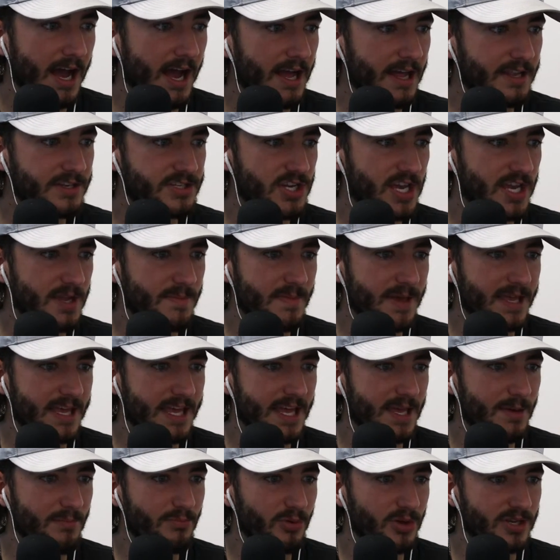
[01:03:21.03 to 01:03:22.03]
Jake
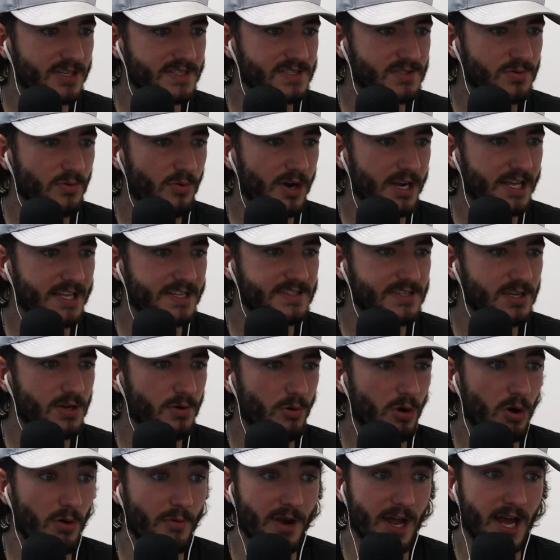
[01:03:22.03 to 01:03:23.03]
McCabe plays
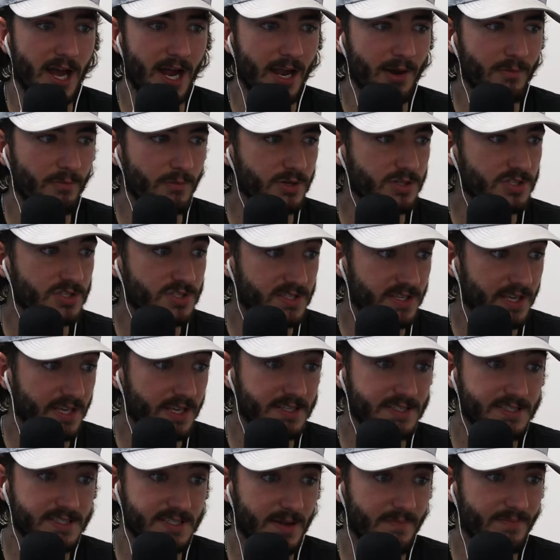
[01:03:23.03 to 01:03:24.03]
22:09, which
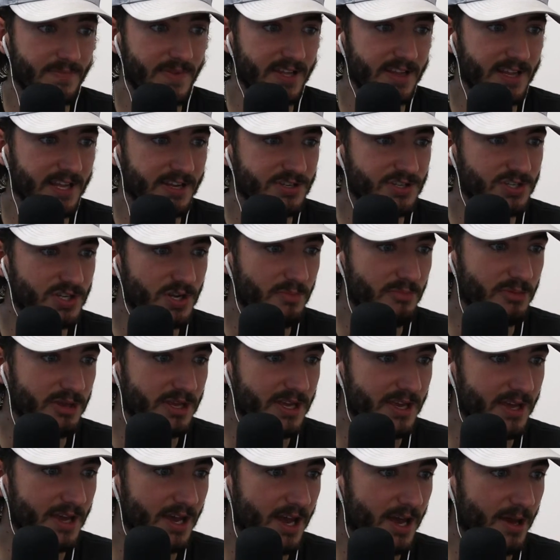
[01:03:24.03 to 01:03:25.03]
is something that should
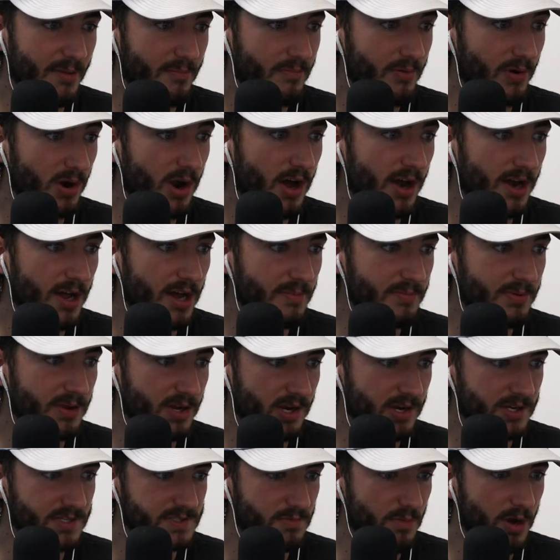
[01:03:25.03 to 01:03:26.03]
be brought up here
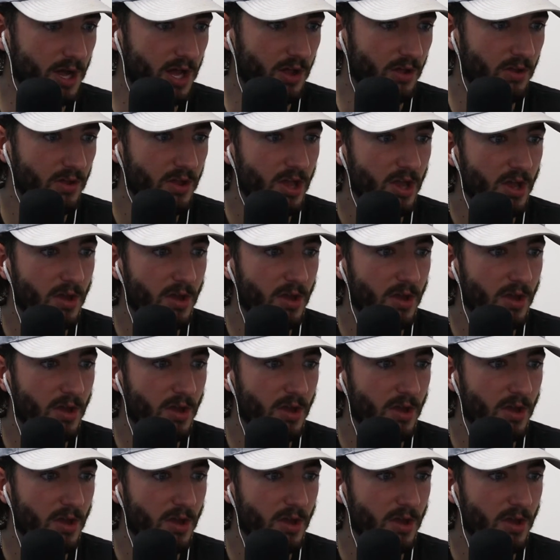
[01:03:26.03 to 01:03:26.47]
as well.